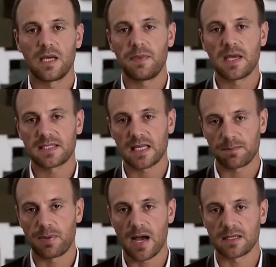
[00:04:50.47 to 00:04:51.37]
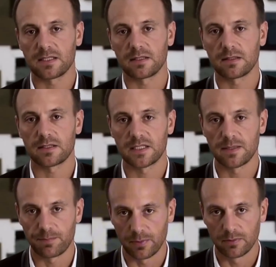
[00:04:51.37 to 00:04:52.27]
keep the aesthetic parts
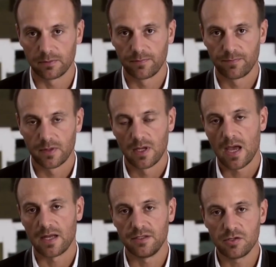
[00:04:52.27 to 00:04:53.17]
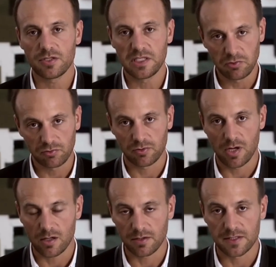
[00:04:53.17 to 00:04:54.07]
simple and use neutral
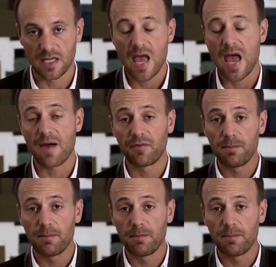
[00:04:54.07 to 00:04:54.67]
colors, and